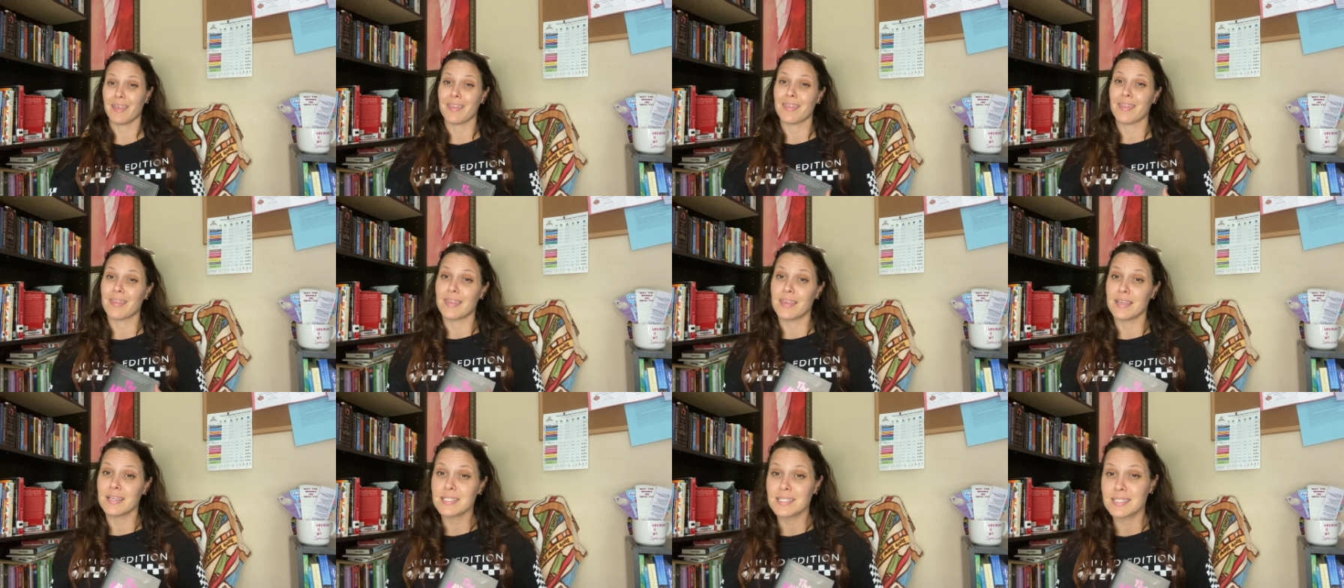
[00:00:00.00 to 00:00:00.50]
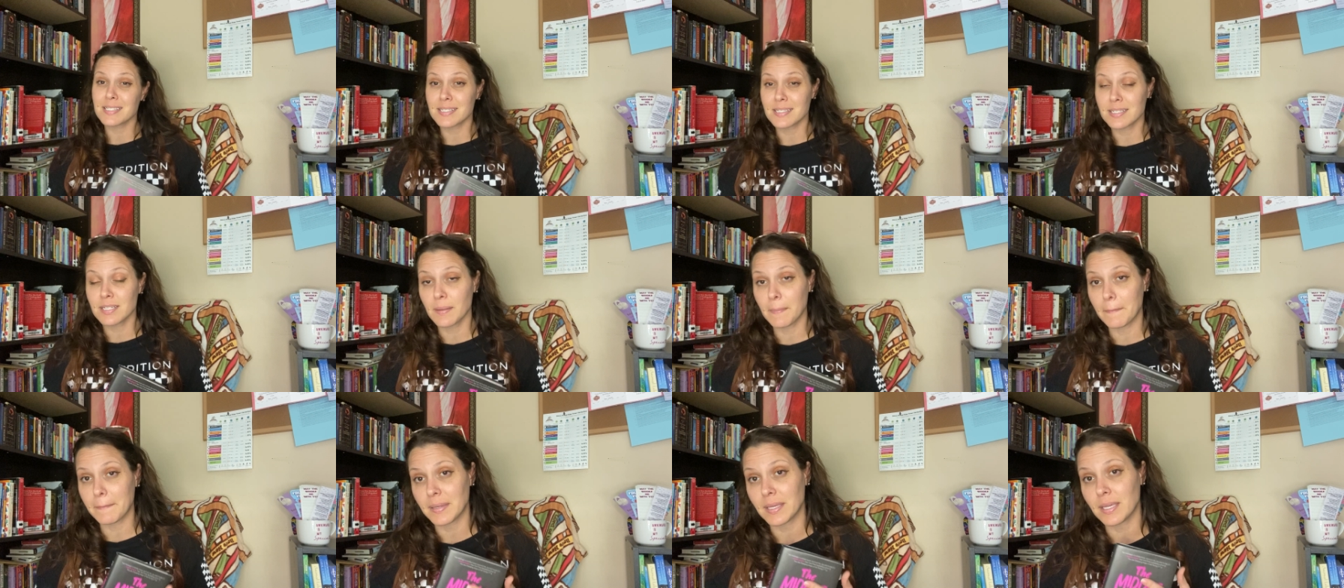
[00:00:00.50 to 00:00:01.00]
This,
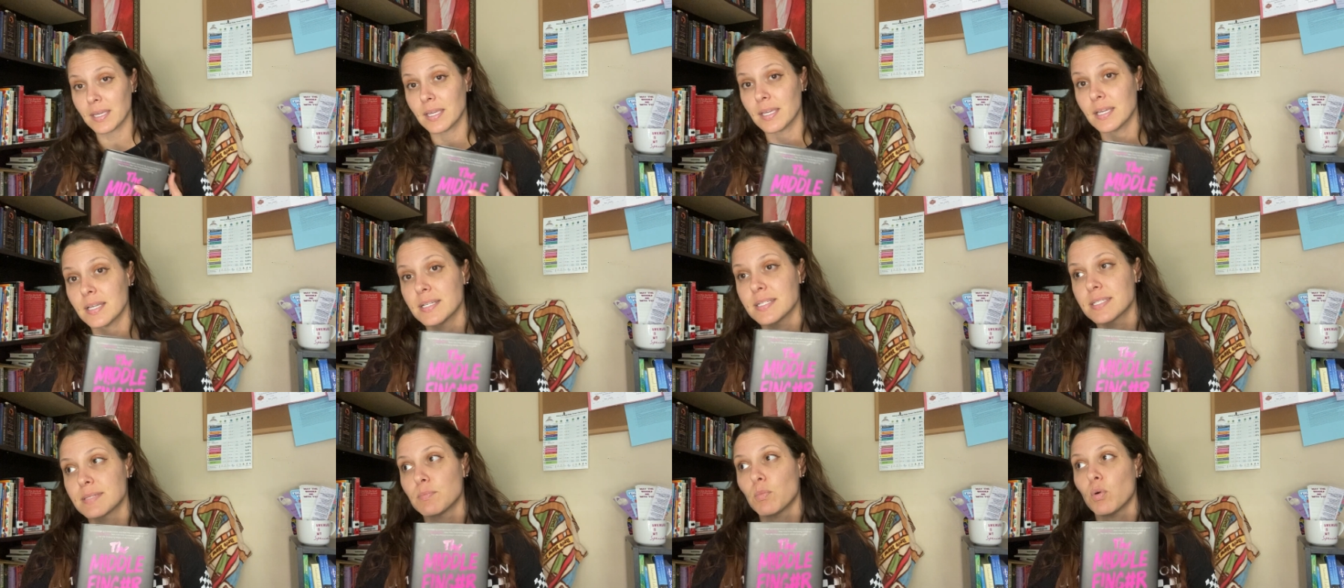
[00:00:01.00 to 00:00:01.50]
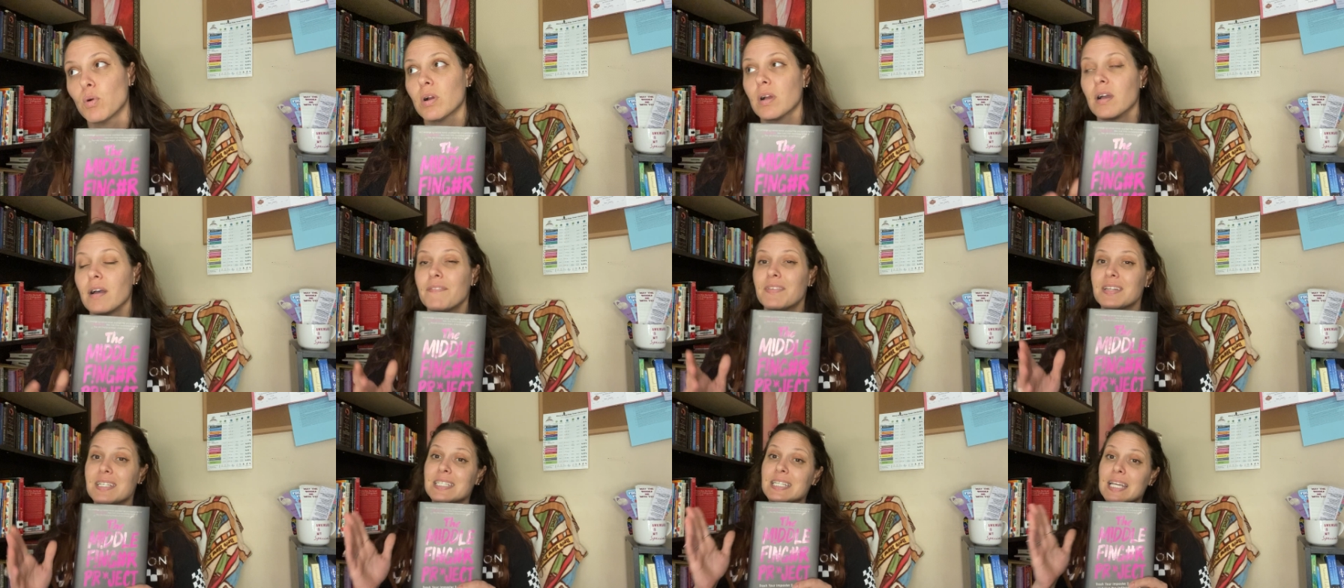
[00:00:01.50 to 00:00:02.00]
to me, is more
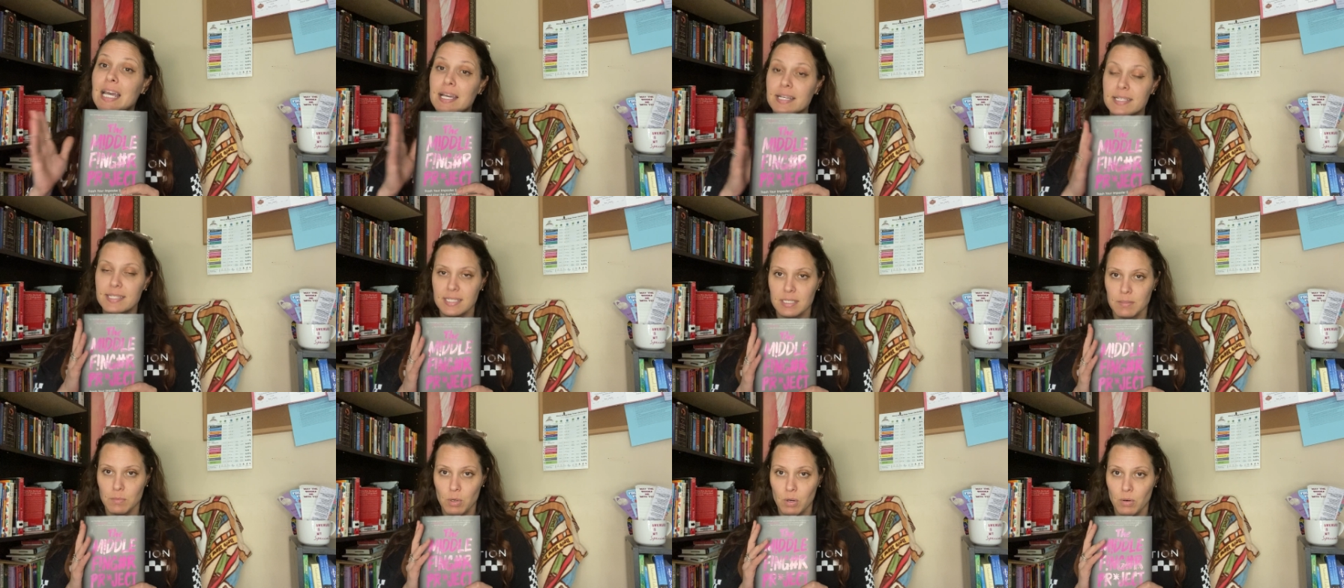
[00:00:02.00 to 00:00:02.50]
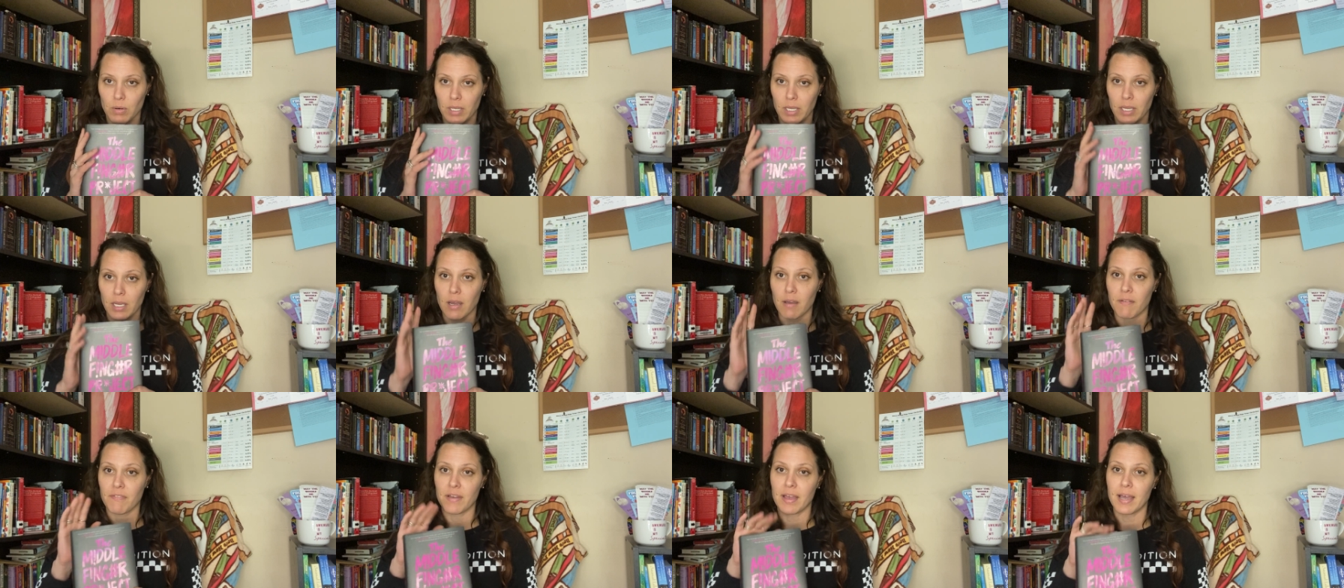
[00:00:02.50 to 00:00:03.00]
of a testimony
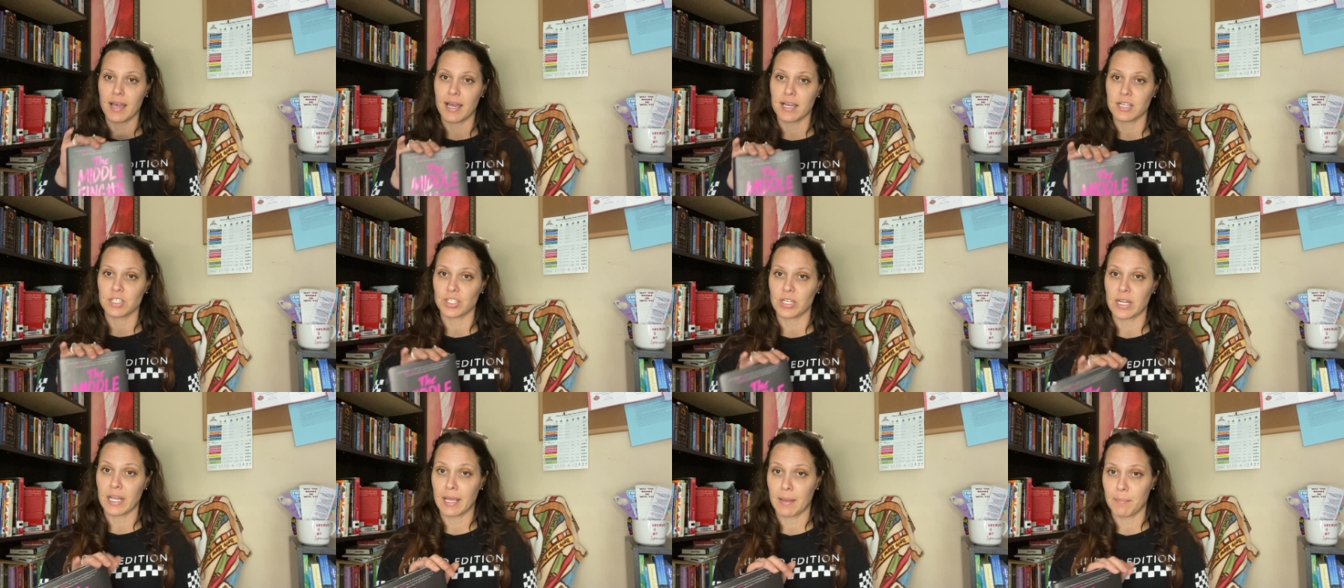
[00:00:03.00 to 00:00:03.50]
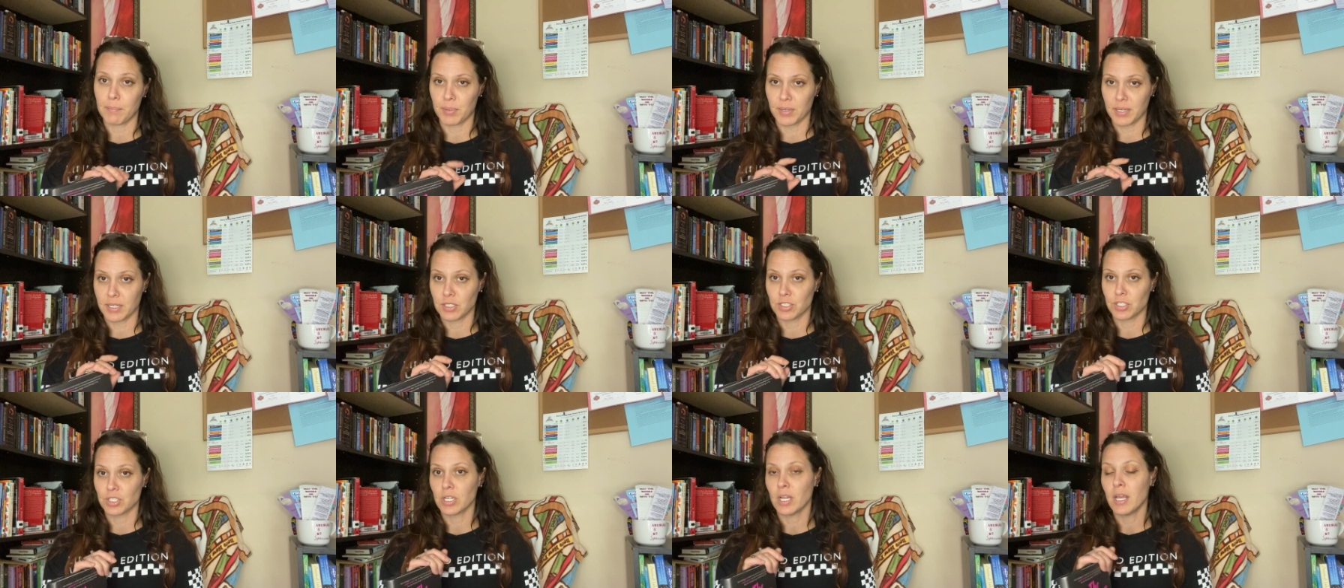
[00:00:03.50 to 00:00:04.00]
of
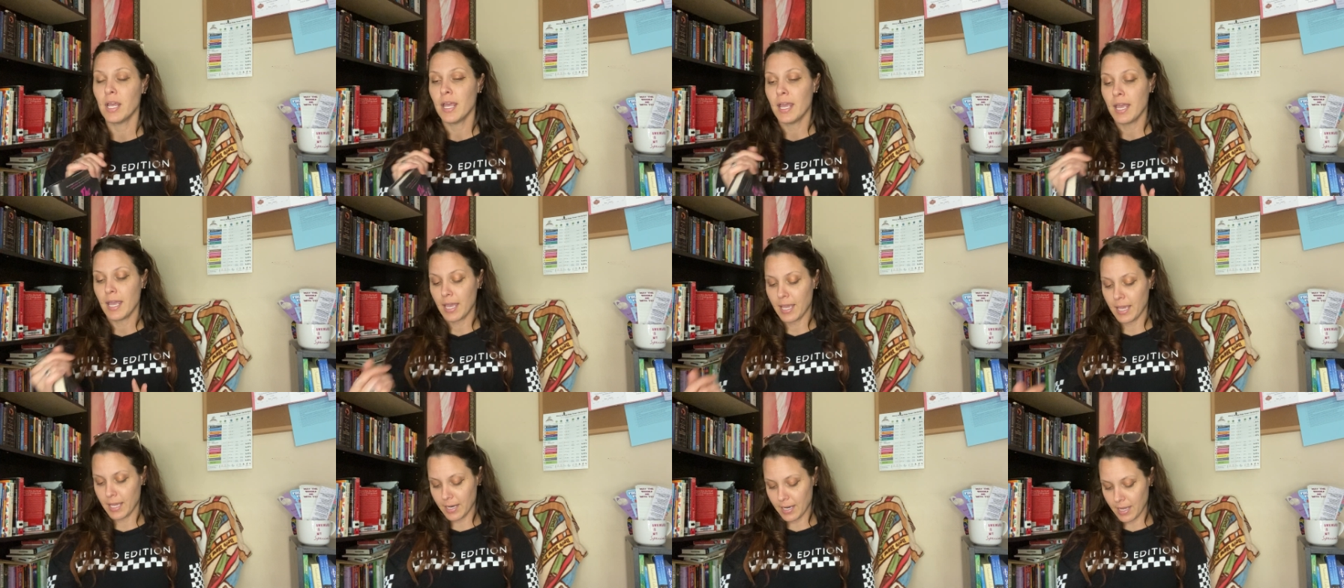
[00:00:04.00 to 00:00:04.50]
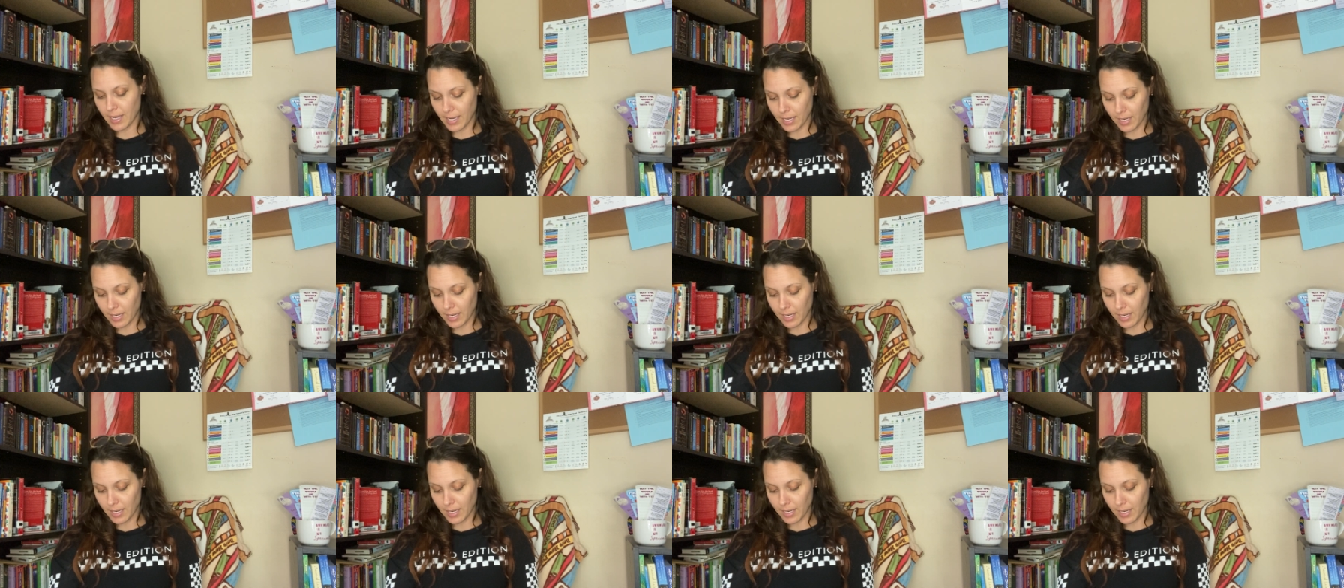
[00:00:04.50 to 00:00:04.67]
Ambirge. And